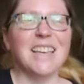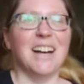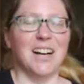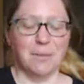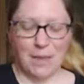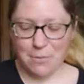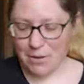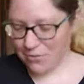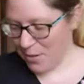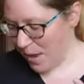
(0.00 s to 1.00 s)
um, he
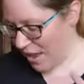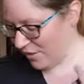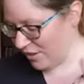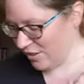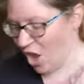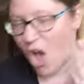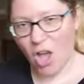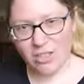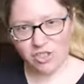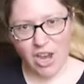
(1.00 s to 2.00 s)
went from having
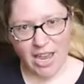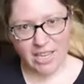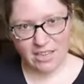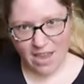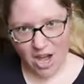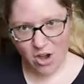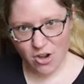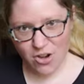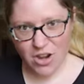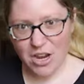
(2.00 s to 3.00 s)
long, shaggy
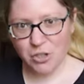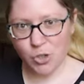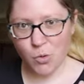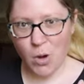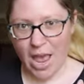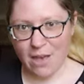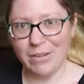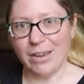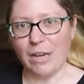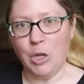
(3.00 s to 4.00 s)
hair to
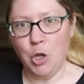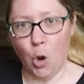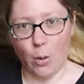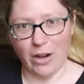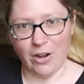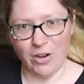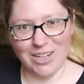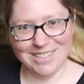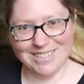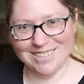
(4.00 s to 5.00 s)
having no
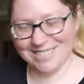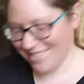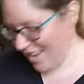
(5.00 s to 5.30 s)
hair.